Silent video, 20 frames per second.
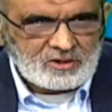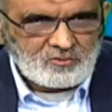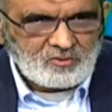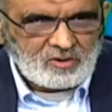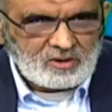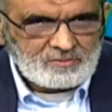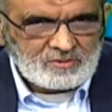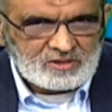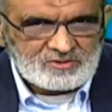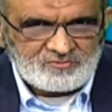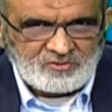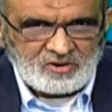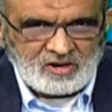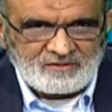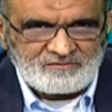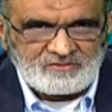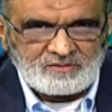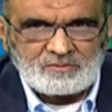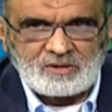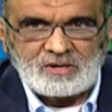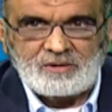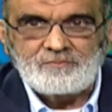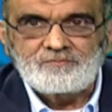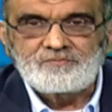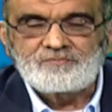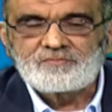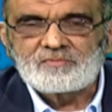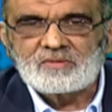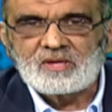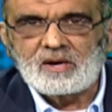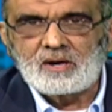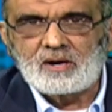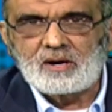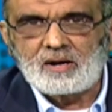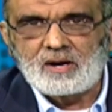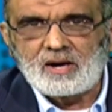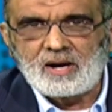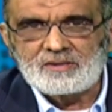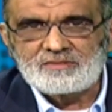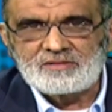Thank you very much for having me.
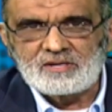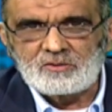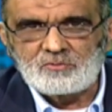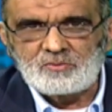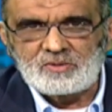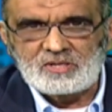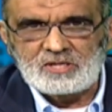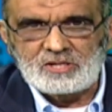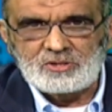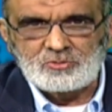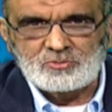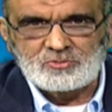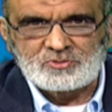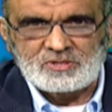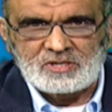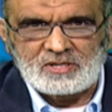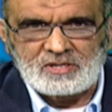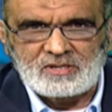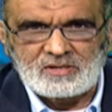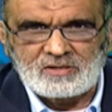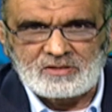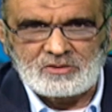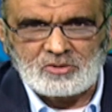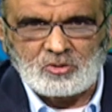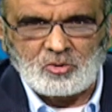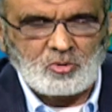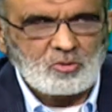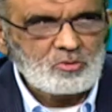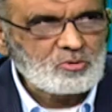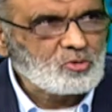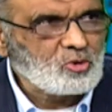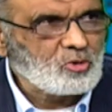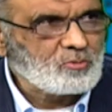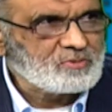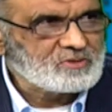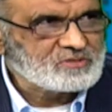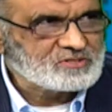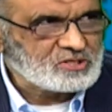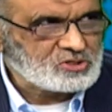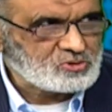I think we need to see the whole
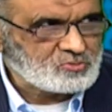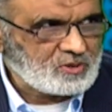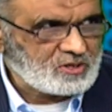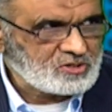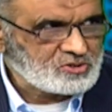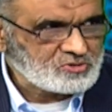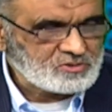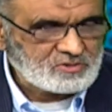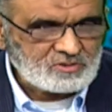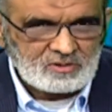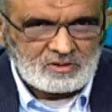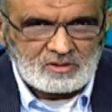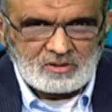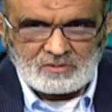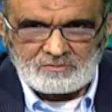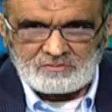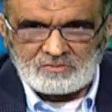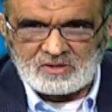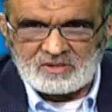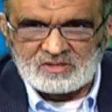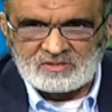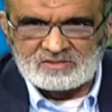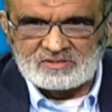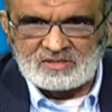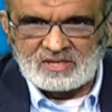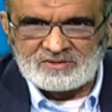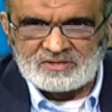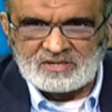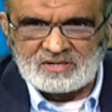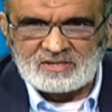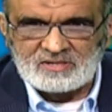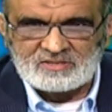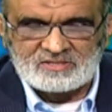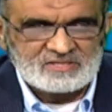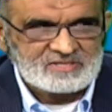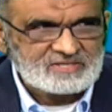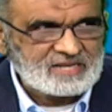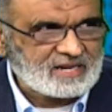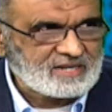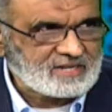global situation because
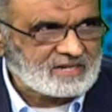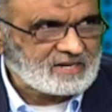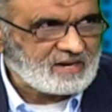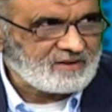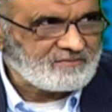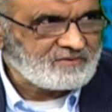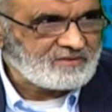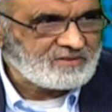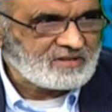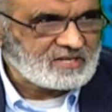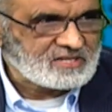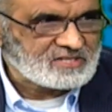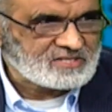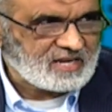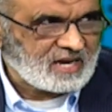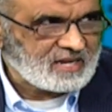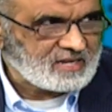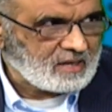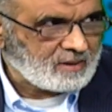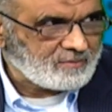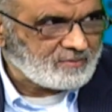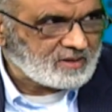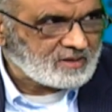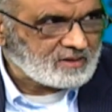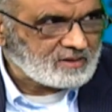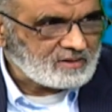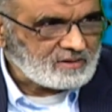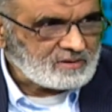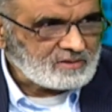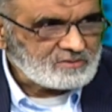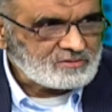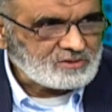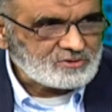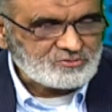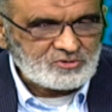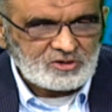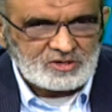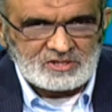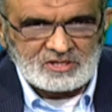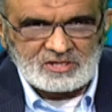nothing is static, everything is dynamic.
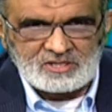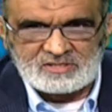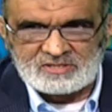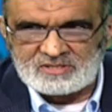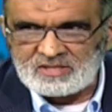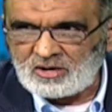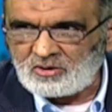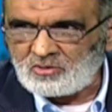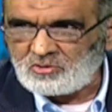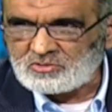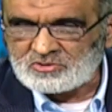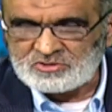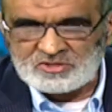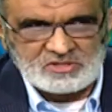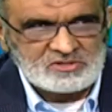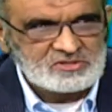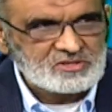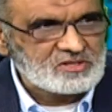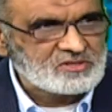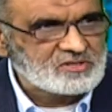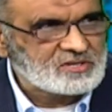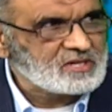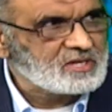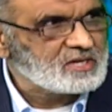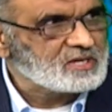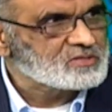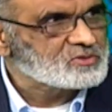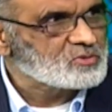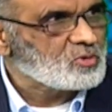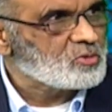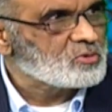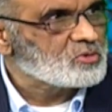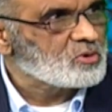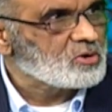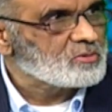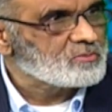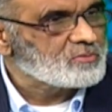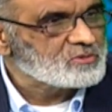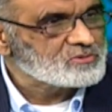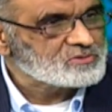The treaty is now 63 years
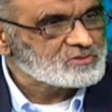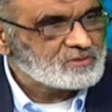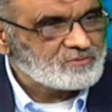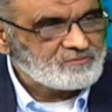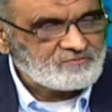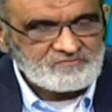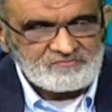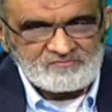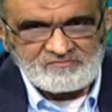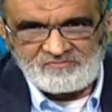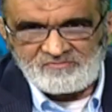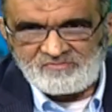old almost.